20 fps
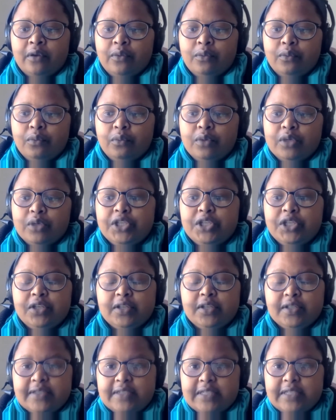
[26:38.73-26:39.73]
what you
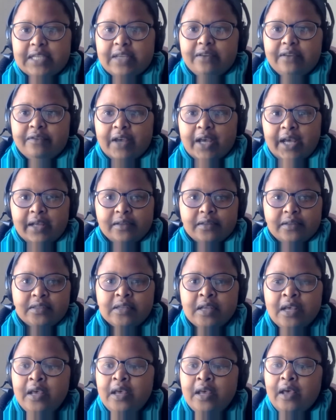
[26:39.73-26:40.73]
conceive
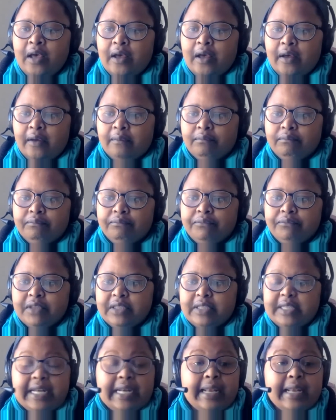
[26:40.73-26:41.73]
as the
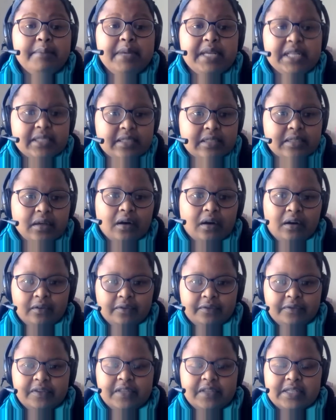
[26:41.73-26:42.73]
limits
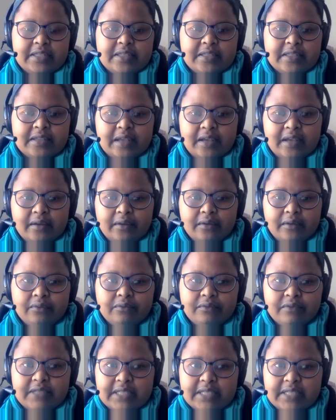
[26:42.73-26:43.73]
of this
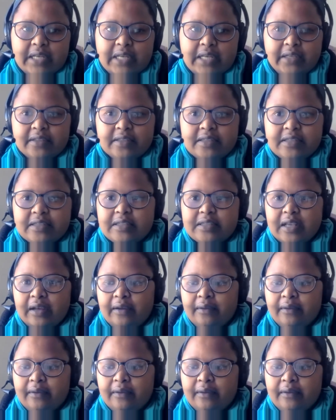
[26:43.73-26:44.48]
resilience.